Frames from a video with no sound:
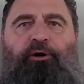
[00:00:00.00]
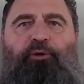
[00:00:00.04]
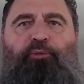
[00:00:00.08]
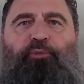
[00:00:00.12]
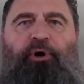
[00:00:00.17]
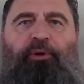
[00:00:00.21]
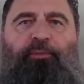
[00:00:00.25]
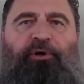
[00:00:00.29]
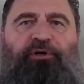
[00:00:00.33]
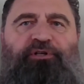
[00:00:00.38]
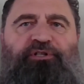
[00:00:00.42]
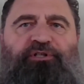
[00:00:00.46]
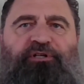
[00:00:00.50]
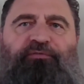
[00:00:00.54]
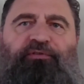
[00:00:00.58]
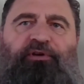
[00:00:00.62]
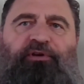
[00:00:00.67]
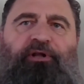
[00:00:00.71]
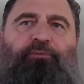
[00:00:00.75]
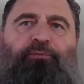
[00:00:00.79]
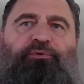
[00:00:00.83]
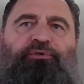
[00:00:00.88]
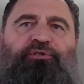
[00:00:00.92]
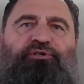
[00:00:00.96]
Braemar's
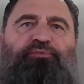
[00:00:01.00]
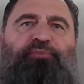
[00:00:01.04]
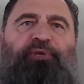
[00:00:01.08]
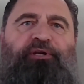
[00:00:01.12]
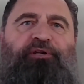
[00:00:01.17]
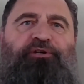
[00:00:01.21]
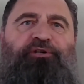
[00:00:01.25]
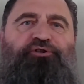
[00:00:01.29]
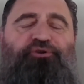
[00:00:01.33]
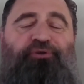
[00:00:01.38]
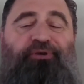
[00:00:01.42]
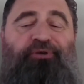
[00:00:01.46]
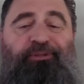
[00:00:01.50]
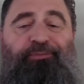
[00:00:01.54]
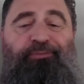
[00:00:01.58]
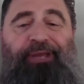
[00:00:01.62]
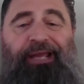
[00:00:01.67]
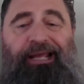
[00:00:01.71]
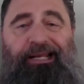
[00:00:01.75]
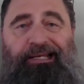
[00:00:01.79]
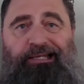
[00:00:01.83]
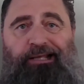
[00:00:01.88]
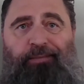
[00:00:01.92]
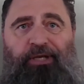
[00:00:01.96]
dividend was suspended during the
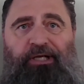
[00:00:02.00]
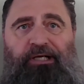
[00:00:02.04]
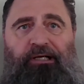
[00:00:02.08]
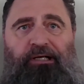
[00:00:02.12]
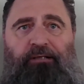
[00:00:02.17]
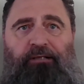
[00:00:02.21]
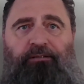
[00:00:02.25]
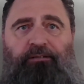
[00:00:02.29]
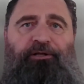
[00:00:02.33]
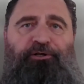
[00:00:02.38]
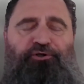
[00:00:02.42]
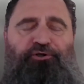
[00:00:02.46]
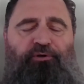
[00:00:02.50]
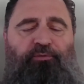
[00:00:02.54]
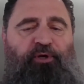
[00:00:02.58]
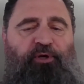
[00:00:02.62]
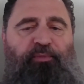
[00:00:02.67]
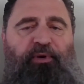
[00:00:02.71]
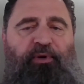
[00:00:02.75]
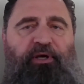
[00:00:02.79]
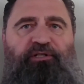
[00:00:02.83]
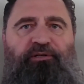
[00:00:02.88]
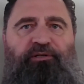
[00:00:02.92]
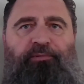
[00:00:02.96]
pandemic. That shouldn't be a
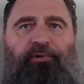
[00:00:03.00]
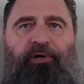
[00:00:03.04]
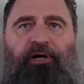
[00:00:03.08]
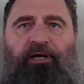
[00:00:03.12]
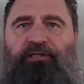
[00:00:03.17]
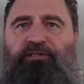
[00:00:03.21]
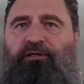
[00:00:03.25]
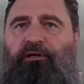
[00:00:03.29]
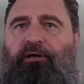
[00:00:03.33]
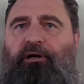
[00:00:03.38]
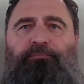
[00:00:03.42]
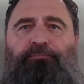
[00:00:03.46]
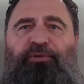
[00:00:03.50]
big surprise.